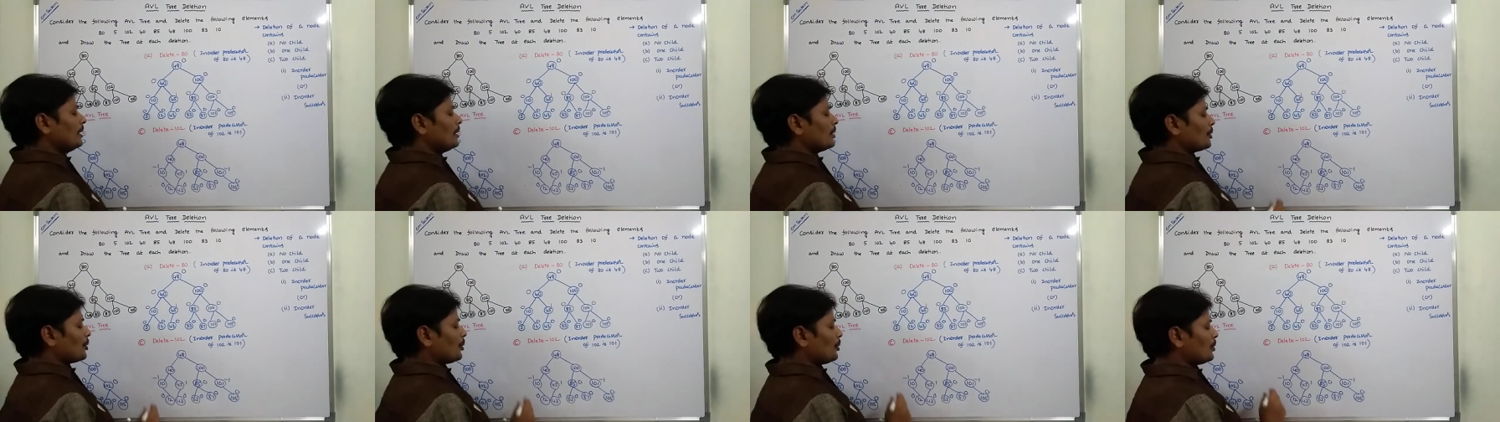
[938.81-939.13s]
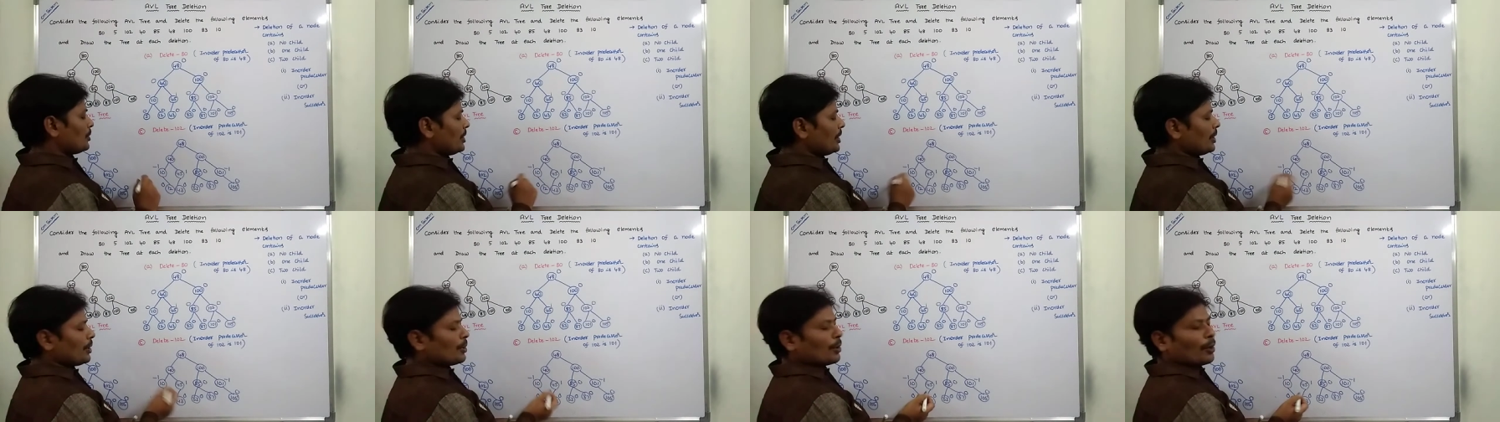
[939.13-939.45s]

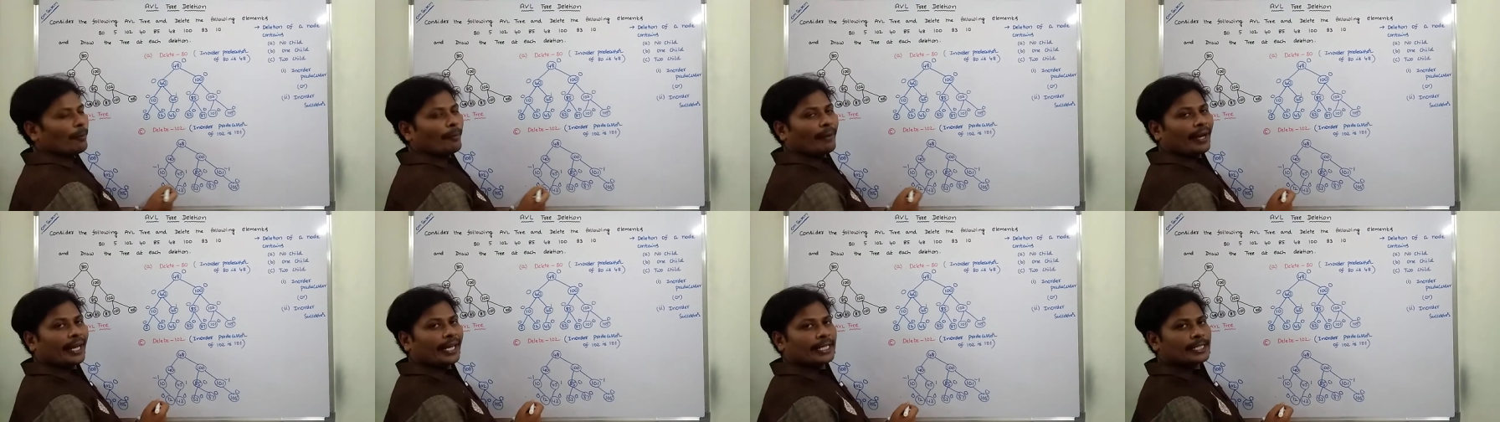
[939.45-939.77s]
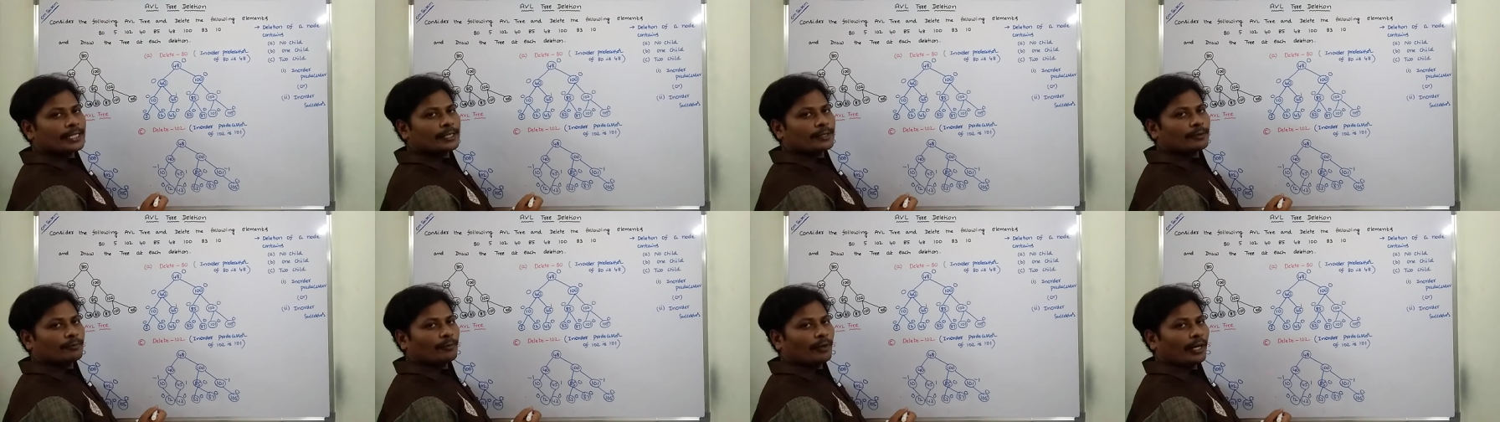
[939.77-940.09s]
So zero
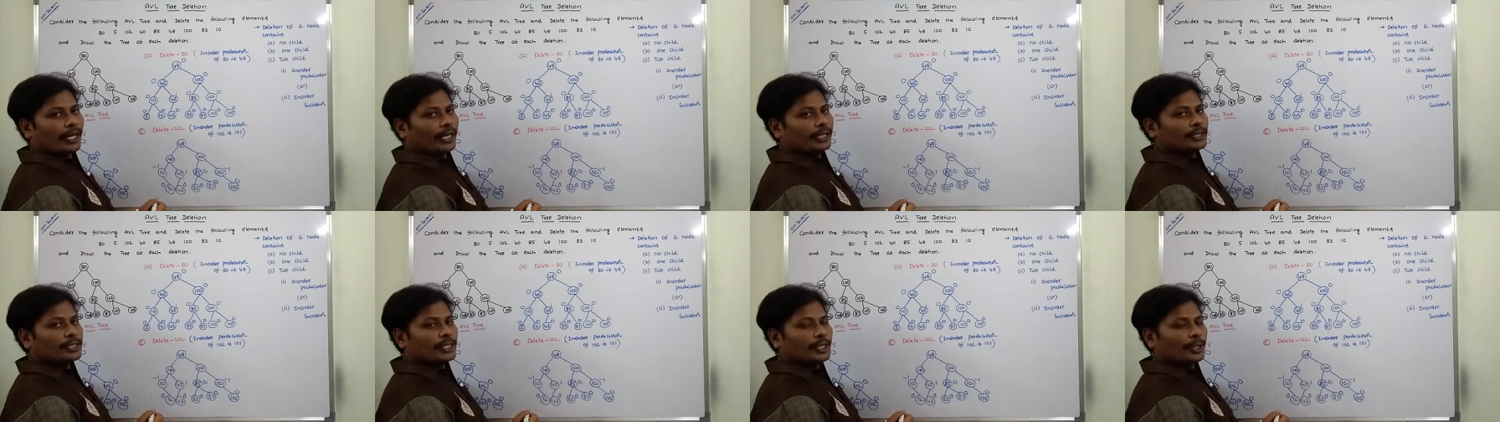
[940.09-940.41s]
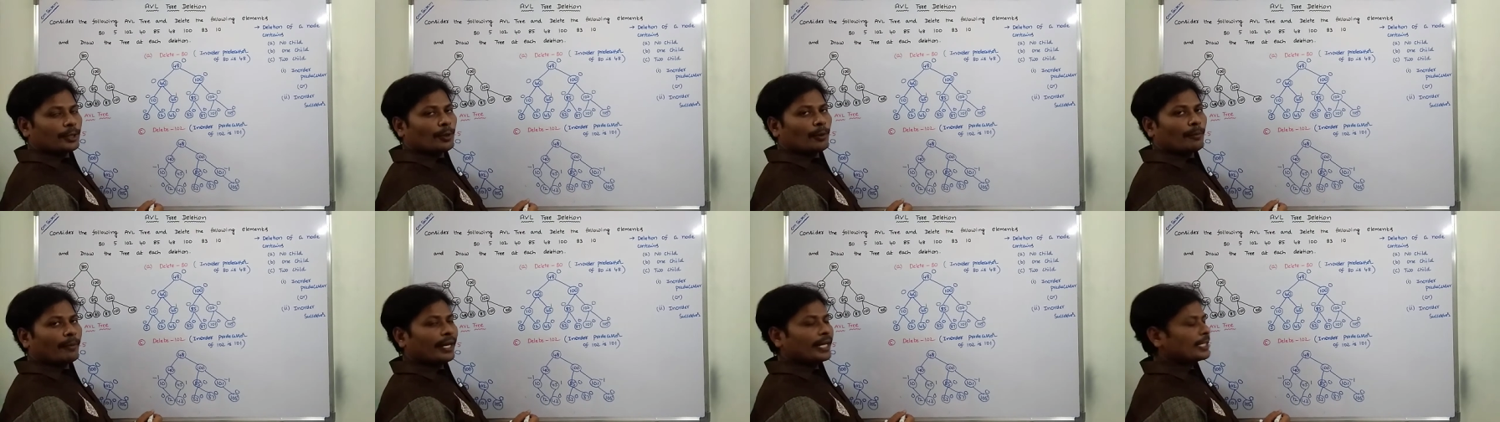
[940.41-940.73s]
minus one,
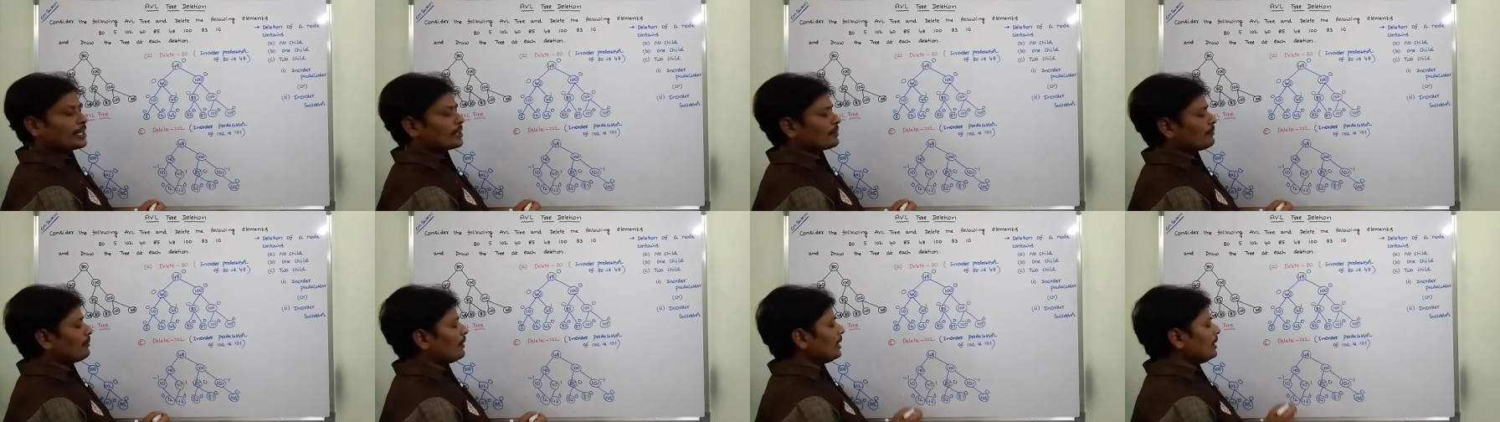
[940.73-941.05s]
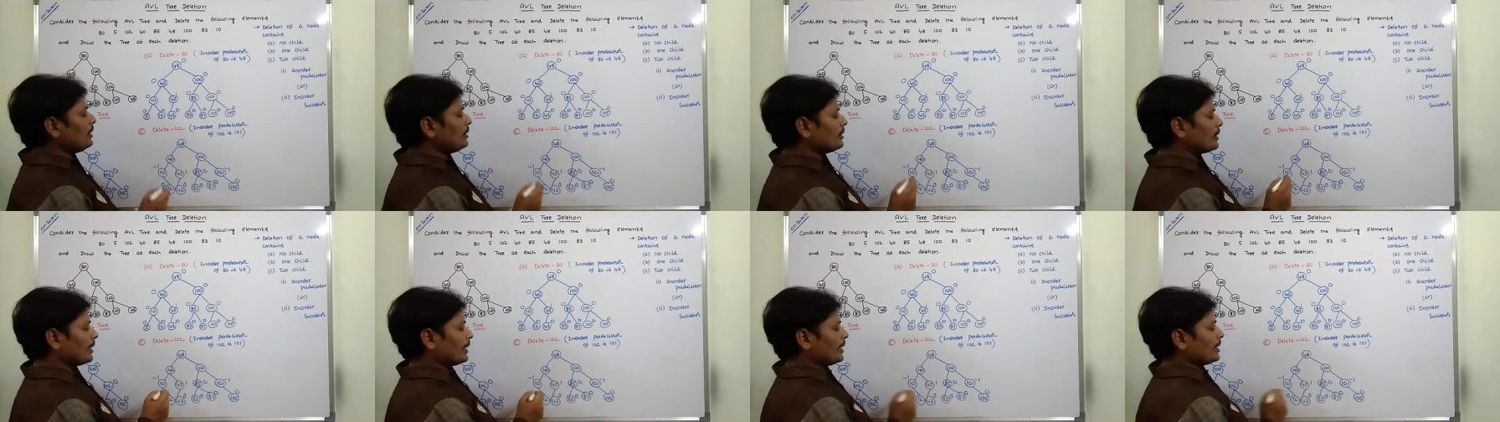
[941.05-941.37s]
zero minus
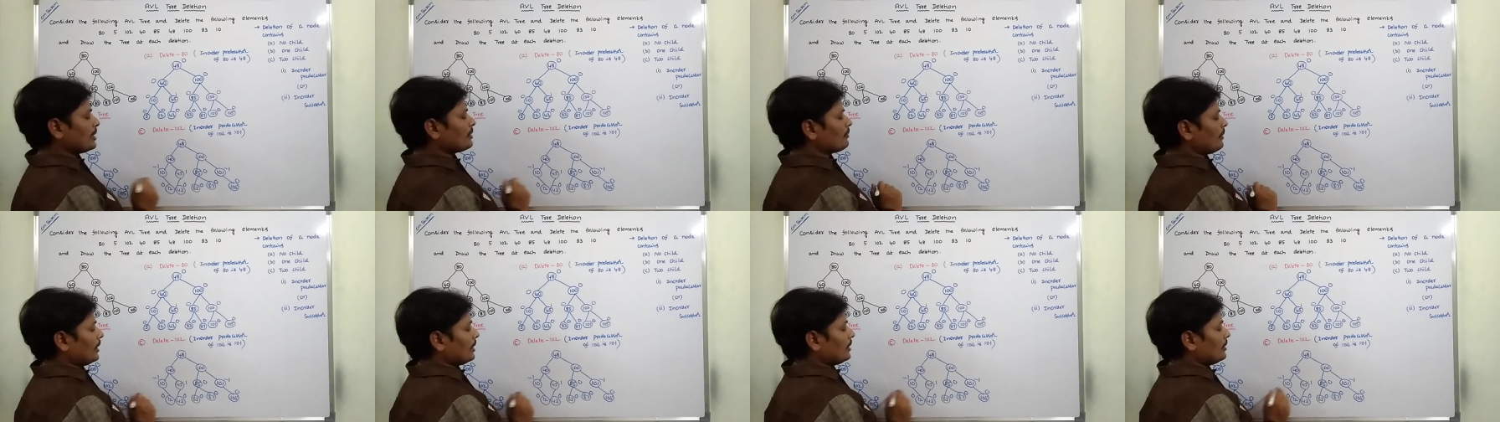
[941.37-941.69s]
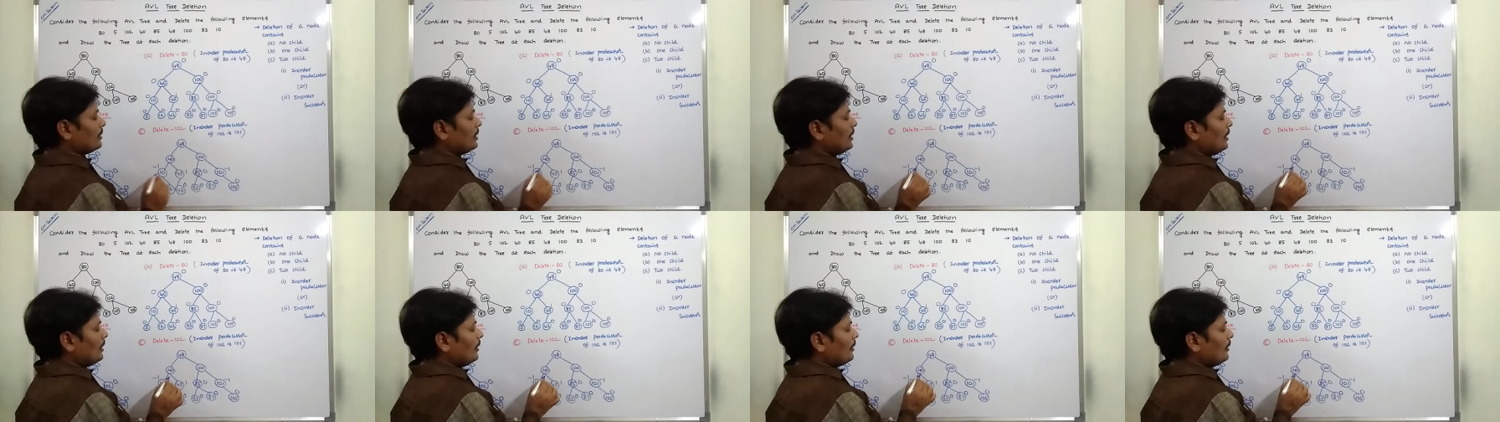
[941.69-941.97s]
one, that is one.